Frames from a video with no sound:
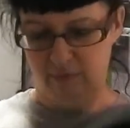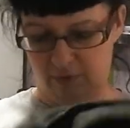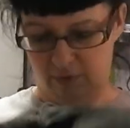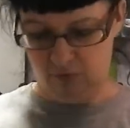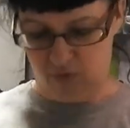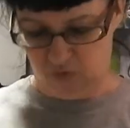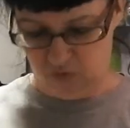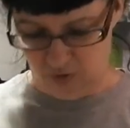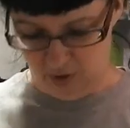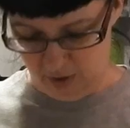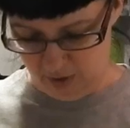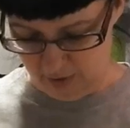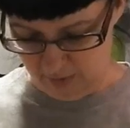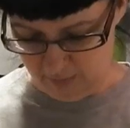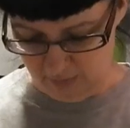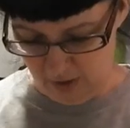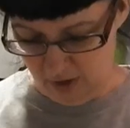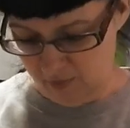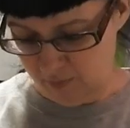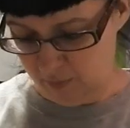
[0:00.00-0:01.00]
Let's try it on.
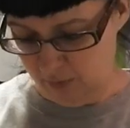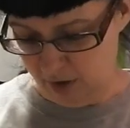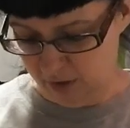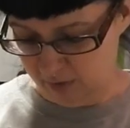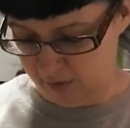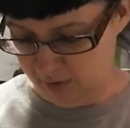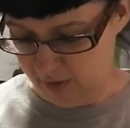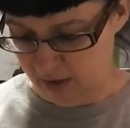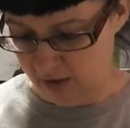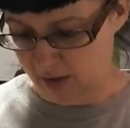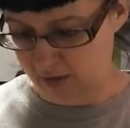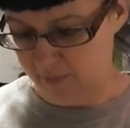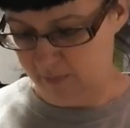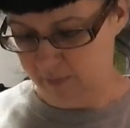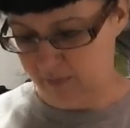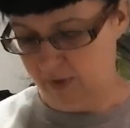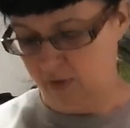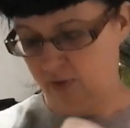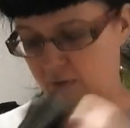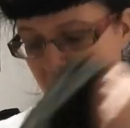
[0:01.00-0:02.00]
I have Mugsy on.
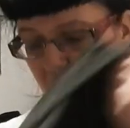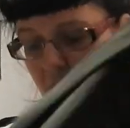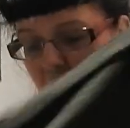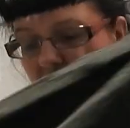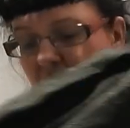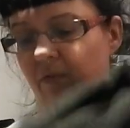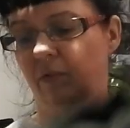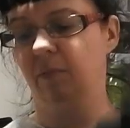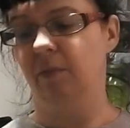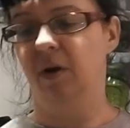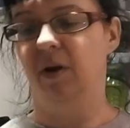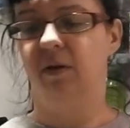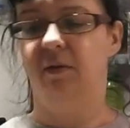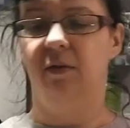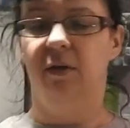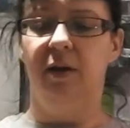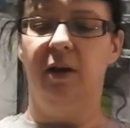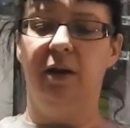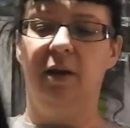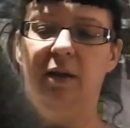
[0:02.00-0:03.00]
I'm going over
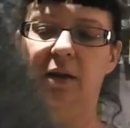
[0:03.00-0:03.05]
Mugsy.